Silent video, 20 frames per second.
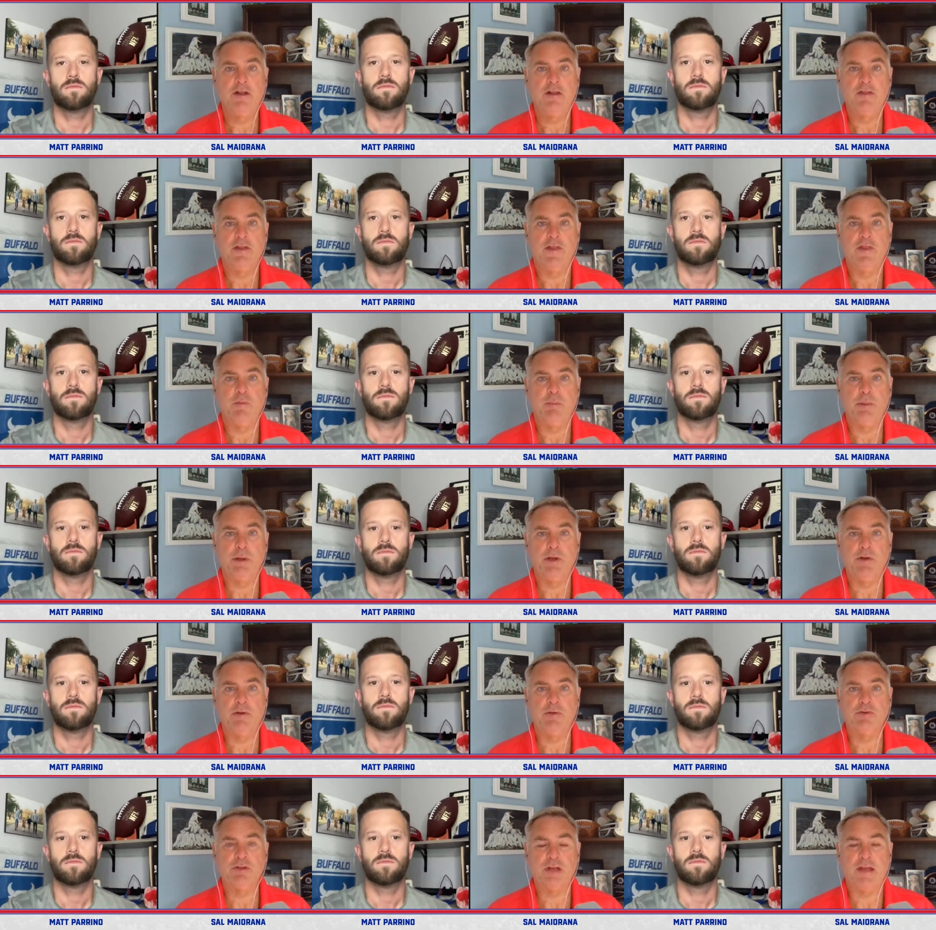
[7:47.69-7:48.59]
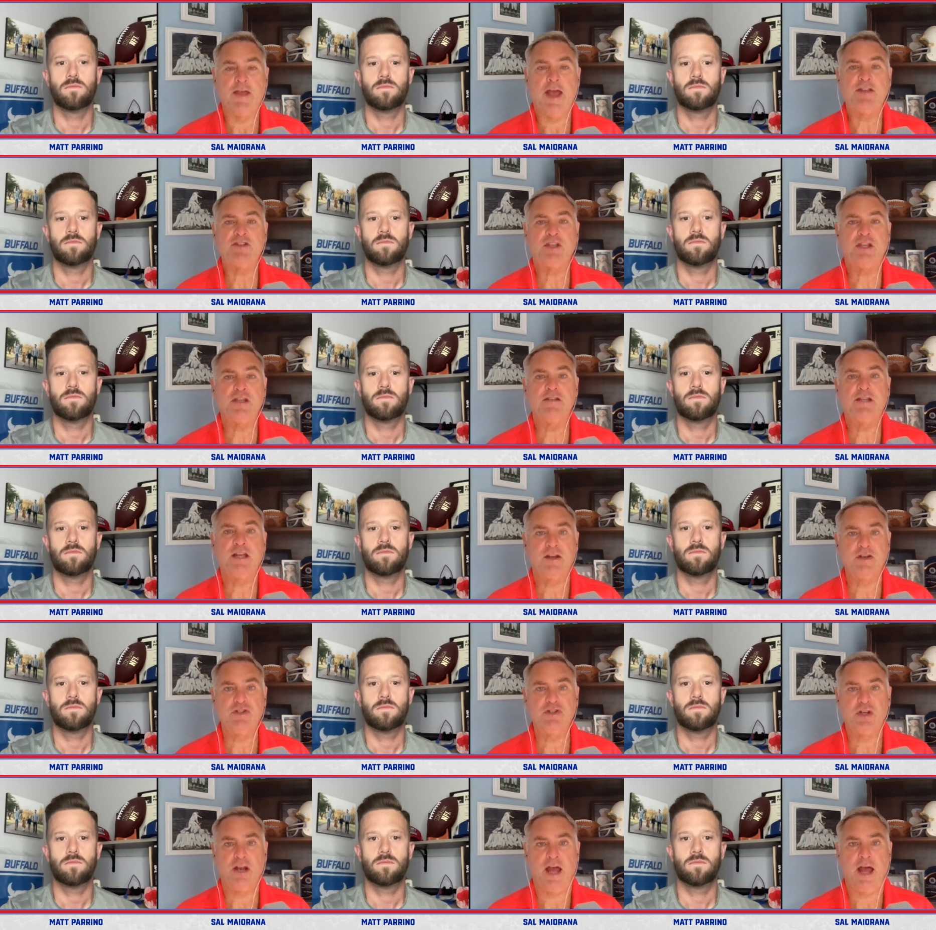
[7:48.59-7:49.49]
Speaker 1: than the Bills, and that's
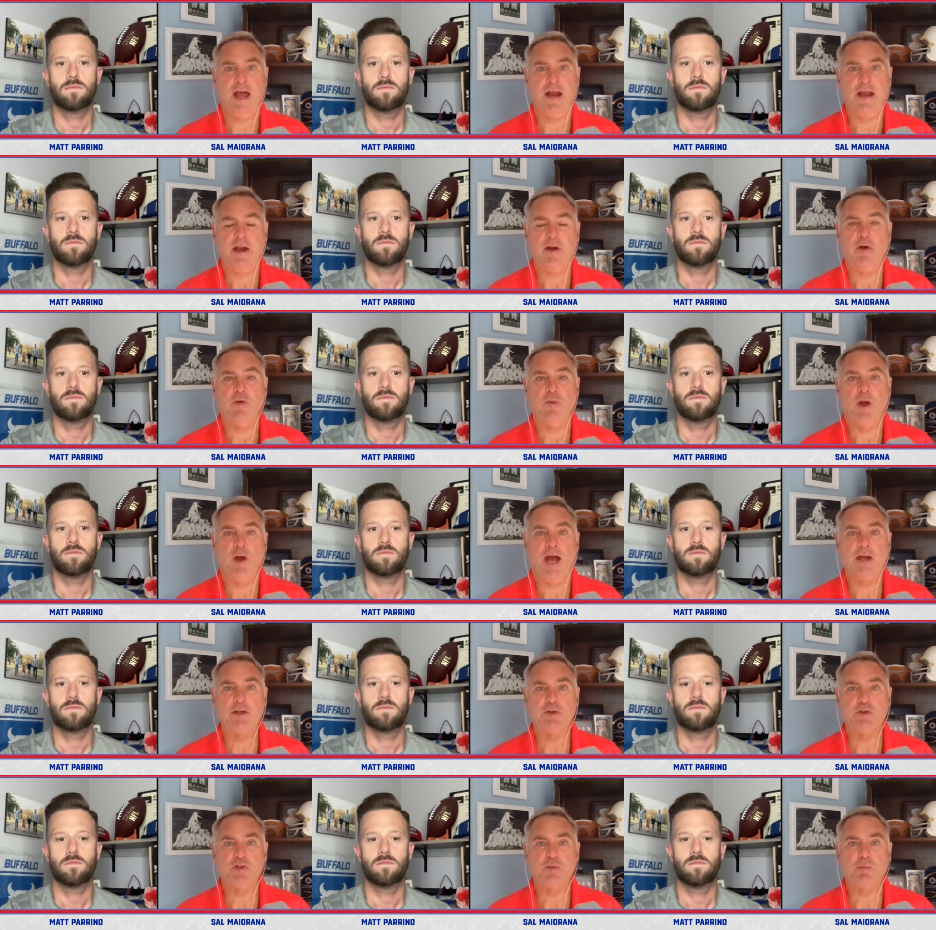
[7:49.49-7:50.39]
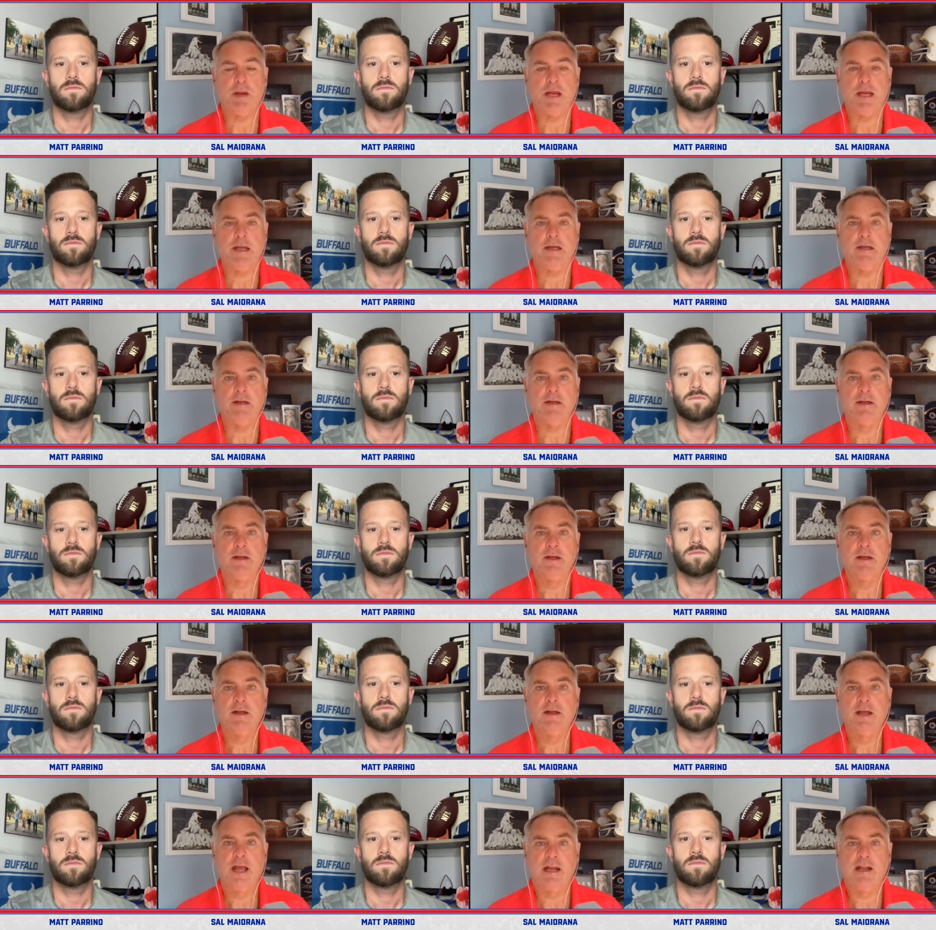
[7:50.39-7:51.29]
contingent on Aaron Rodgers being
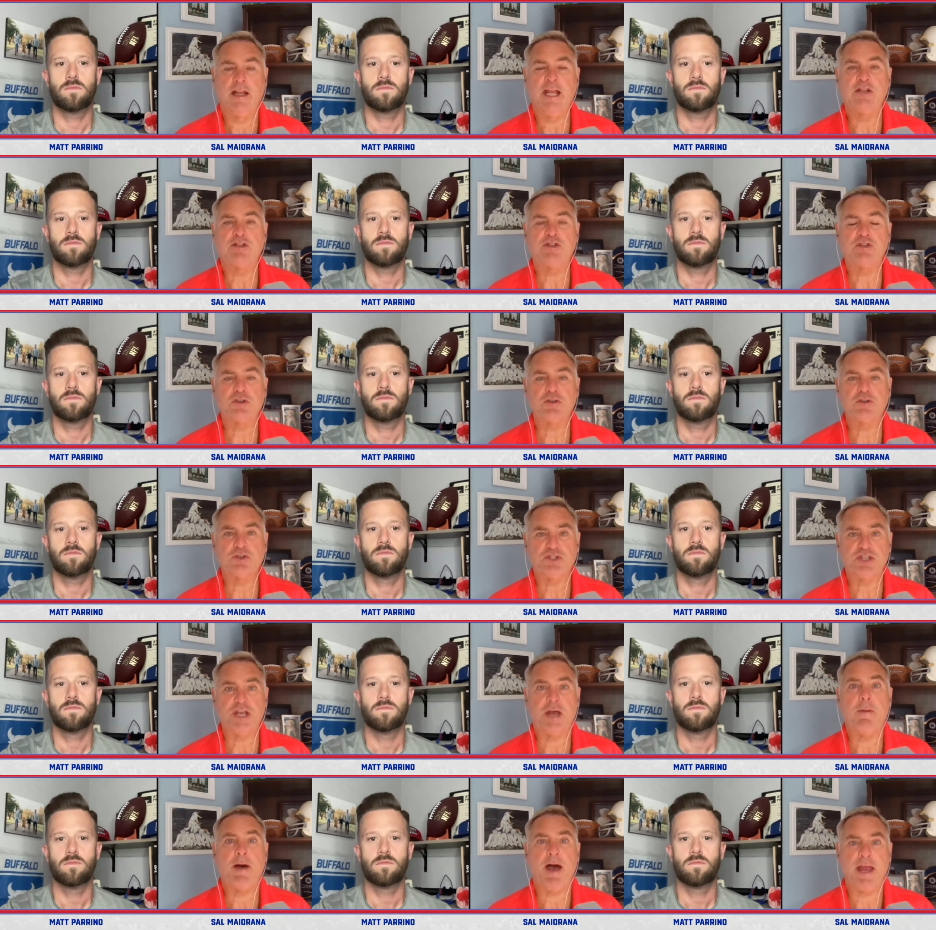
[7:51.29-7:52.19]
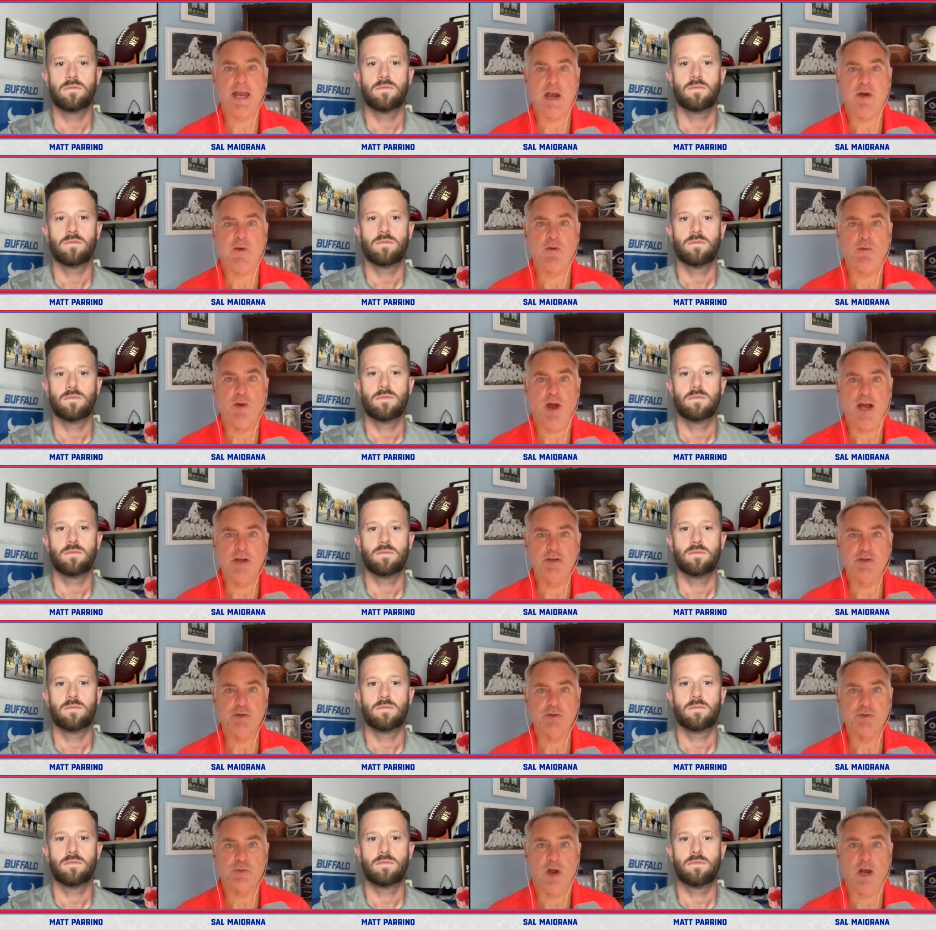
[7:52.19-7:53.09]
at least semi-Aaron
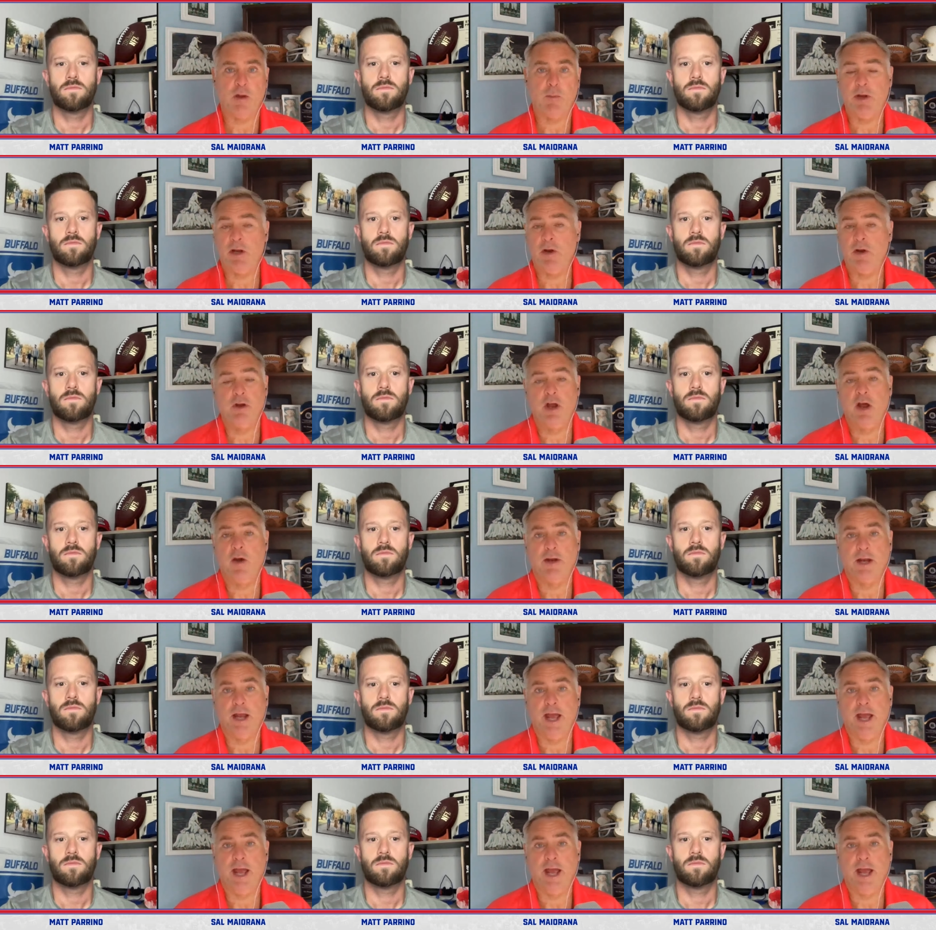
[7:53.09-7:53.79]
Rodgers, right? We don't know.